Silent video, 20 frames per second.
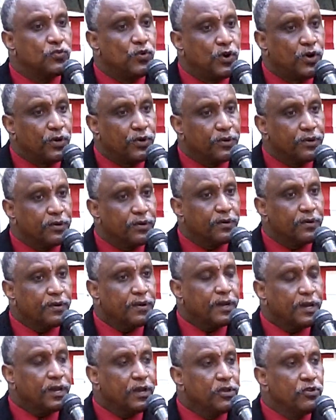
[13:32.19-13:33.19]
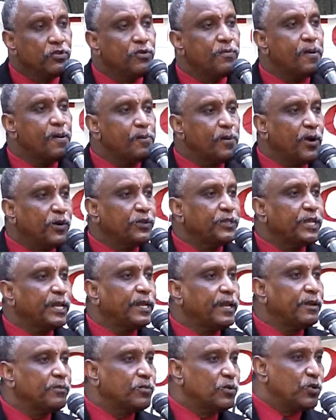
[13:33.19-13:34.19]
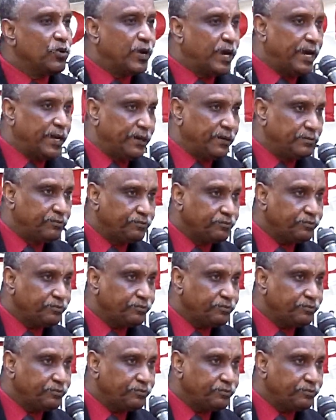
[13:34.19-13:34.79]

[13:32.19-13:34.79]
war in Nuba Mountain and Blue Nile.